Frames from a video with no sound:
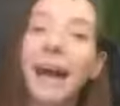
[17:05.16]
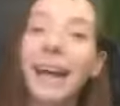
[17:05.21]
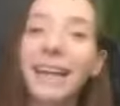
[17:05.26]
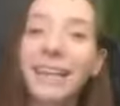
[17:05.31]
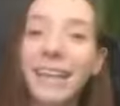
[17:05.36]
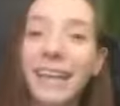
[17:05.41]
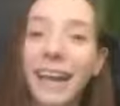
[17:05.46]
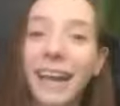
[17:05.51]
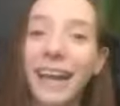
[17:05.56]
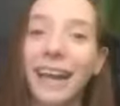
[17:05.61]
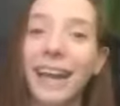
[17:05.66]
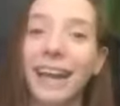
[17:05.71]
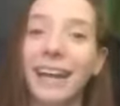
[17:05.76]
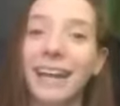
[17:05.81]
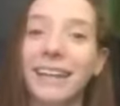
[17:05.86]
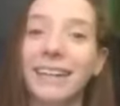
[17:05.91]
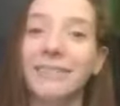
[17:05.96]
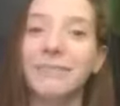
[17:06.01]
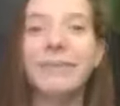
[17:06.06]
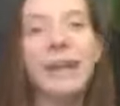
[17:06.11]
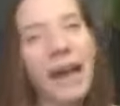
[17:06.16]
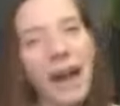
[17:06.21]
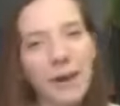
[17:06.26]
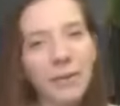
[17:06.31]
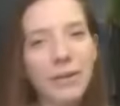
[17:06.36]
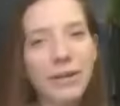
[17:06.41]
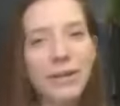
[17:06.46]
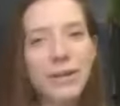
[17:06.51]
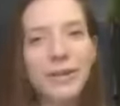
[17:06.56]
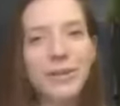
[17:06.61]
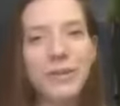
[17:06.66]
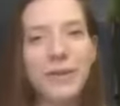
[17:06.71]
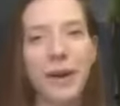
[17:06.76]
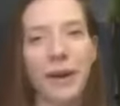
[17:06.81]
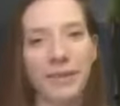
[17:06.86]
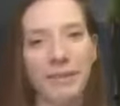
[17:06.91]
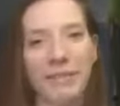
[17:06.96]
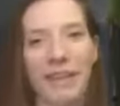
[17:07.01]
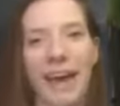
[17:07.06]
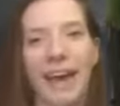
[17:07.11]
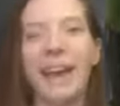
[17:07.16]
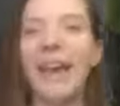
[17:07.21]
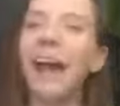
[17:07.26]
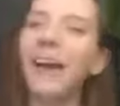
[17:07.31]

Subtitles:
how would you know that?